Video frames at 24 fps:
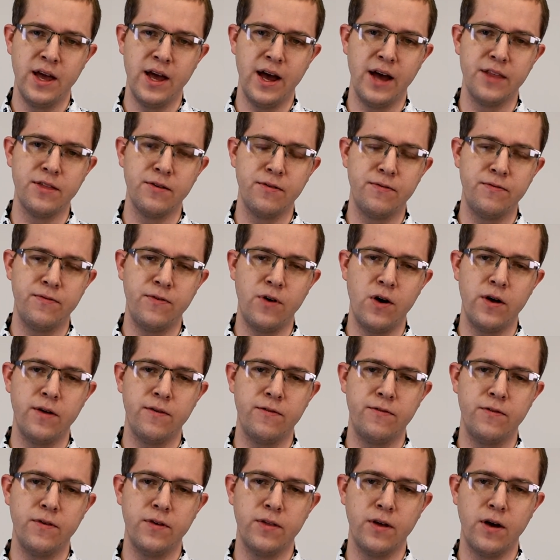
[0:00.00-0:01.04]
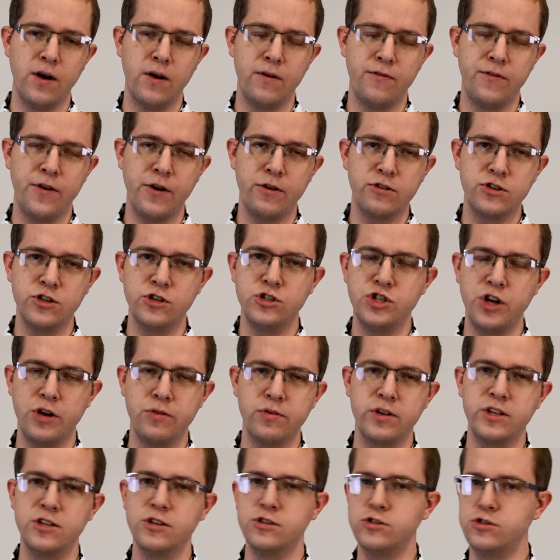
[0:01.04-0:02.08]
And the ferritin
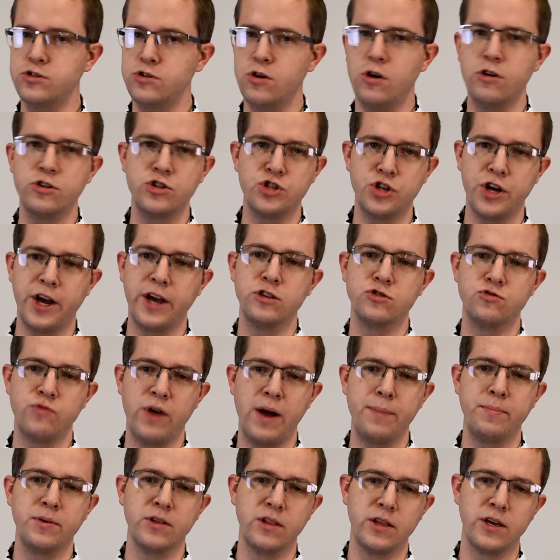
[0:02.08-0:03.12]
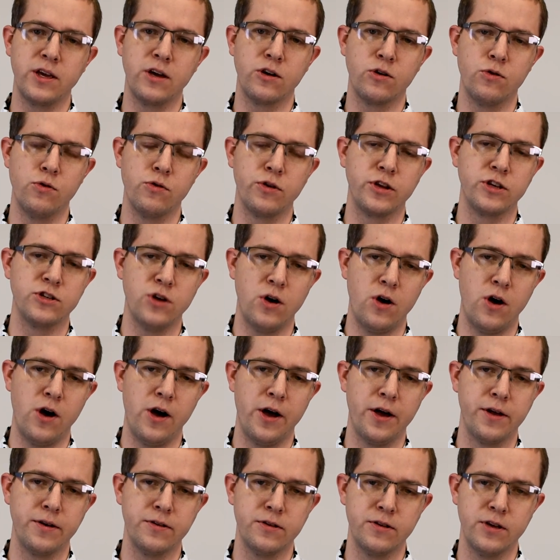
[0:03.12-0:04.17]
generally does not change rapidly according to
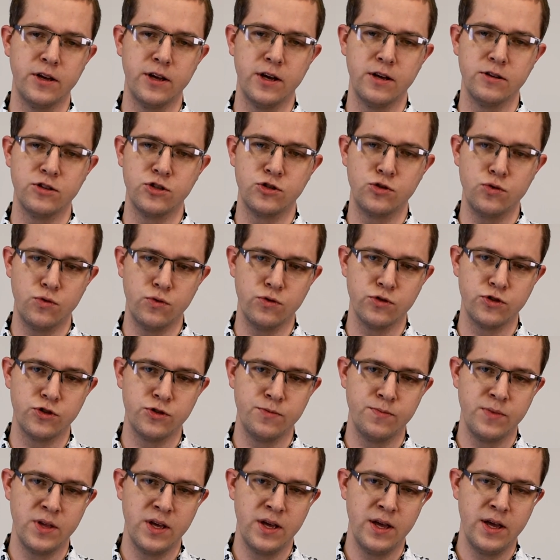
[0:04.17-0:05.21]
iron stores.